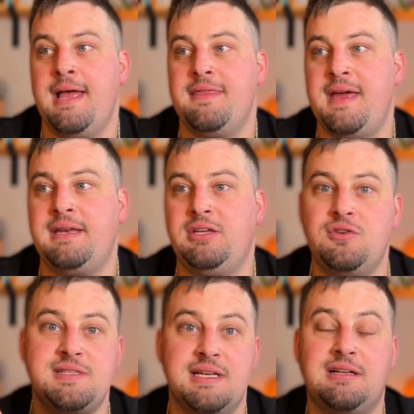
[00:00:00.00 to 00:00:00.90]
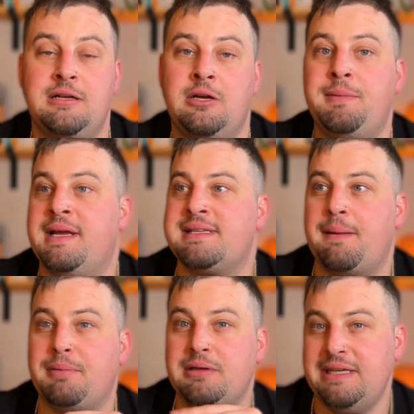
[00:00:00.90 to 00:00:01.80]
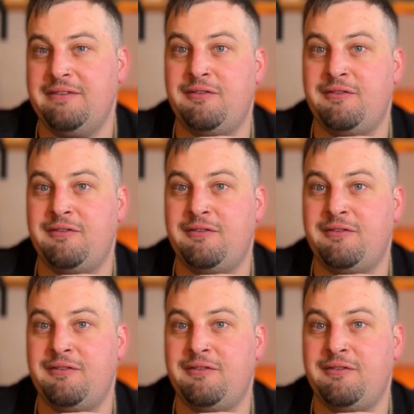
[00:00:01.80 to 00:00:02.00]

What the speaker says: then use the clear because I believe